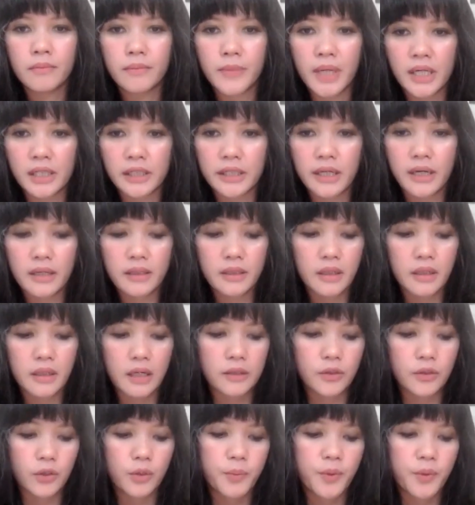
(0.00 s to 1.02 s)
Marianne
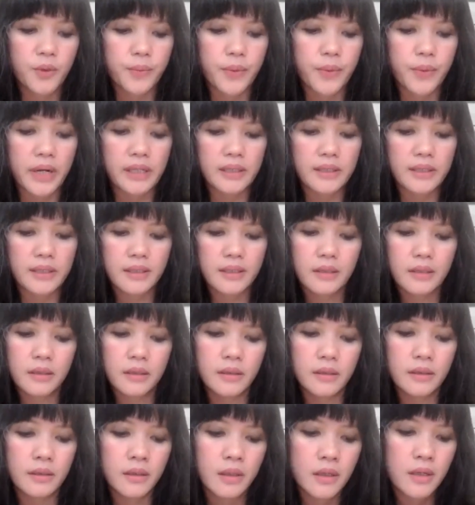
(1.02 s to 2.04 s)
Katopo writes,
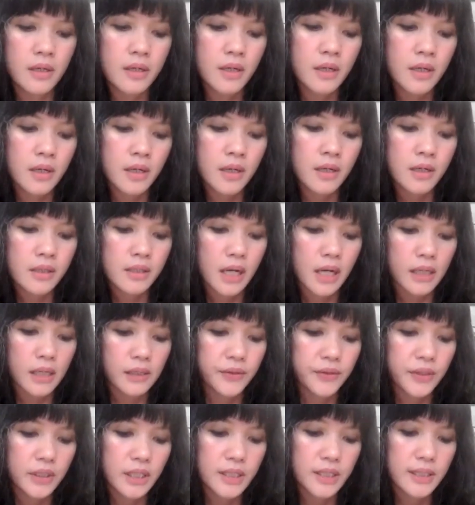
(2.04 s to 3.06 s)

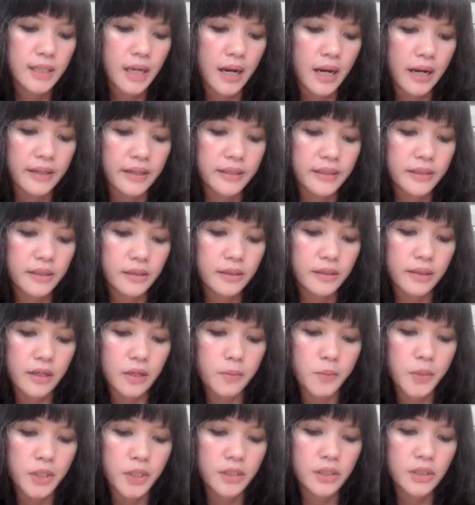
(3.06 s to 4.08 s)
Kartini's ideal
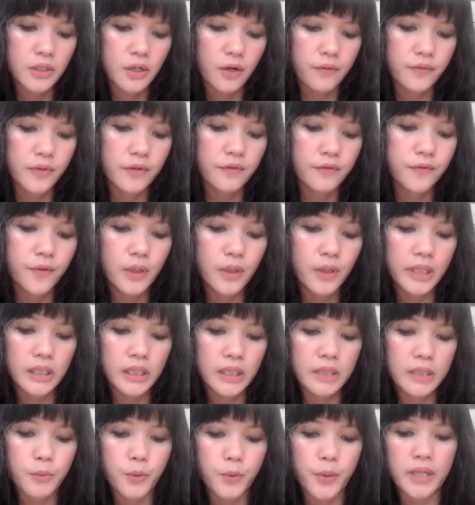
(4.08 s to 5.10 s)
image of the fully
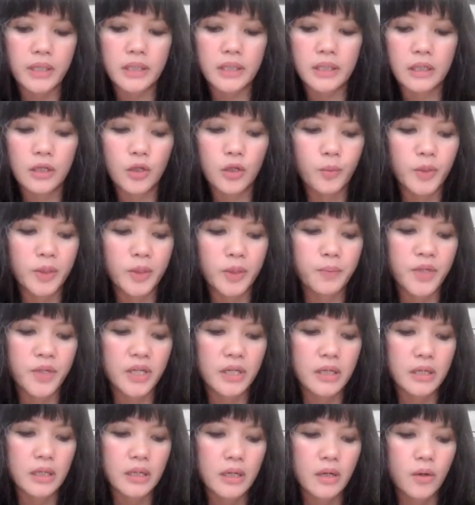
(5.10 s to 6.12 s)
liberated human
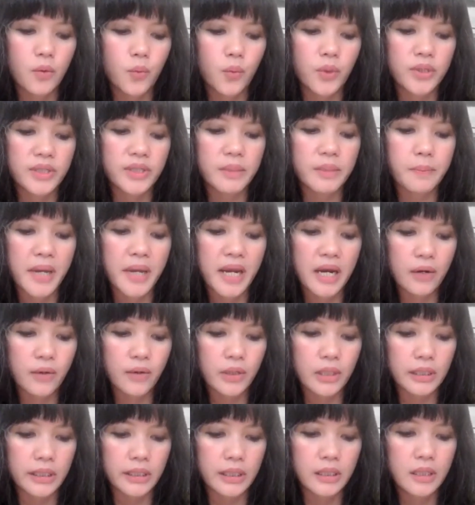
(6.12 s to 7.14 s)
being was
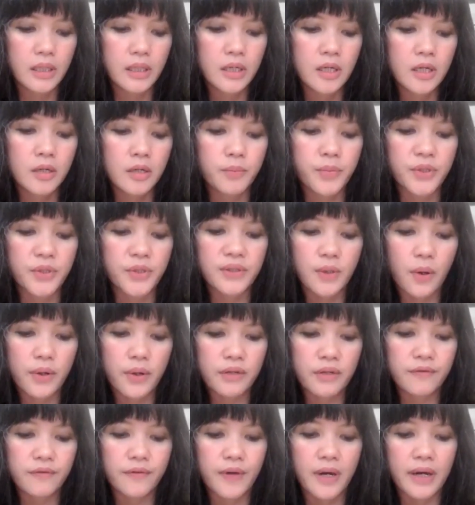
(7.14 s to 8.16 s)
apparently
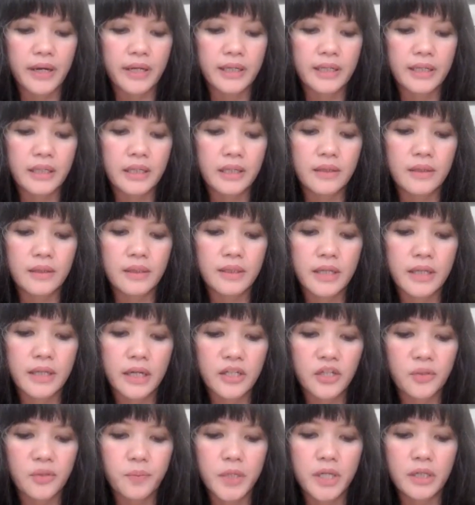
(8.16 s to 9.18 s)
personified in the
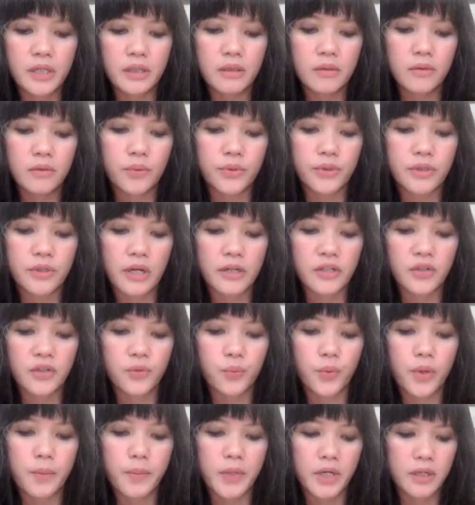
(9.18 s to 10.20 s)
Dutch men or
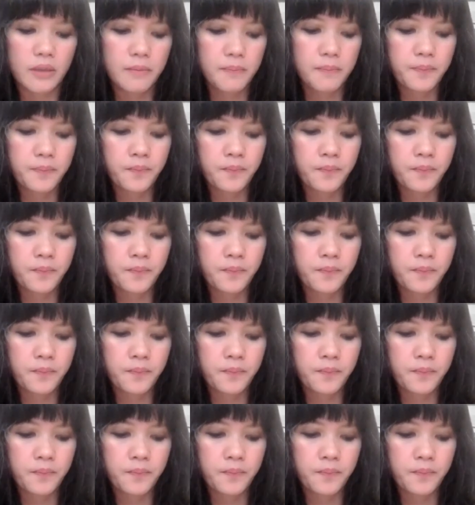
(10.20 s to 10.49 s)
Dutch women,